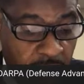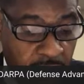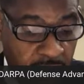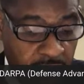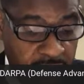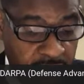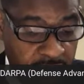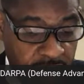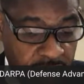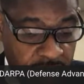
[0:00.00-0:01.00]

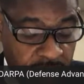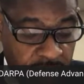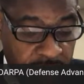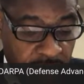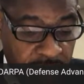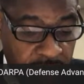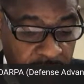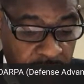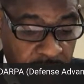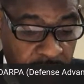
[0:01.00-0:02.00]
adolescents 16 to
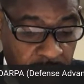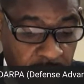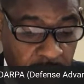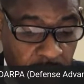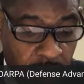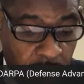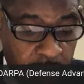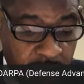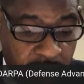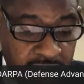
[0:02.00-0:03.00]
17,
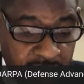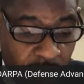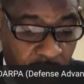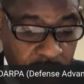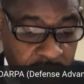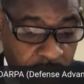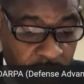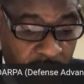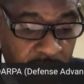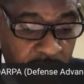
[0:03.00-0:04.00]
but that's also
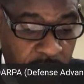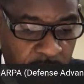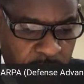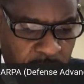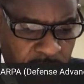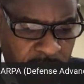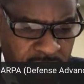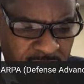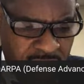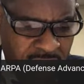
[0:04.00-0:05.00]
not in the reporting.
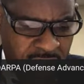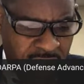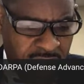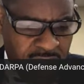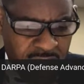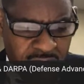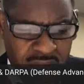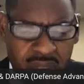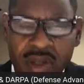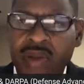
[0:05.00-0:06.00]

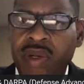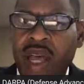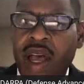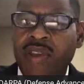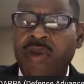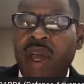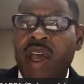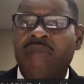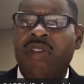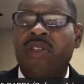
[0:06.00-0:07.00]
So now you
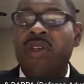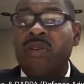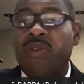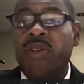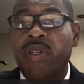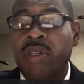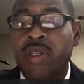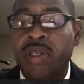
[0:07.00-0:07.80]
have the children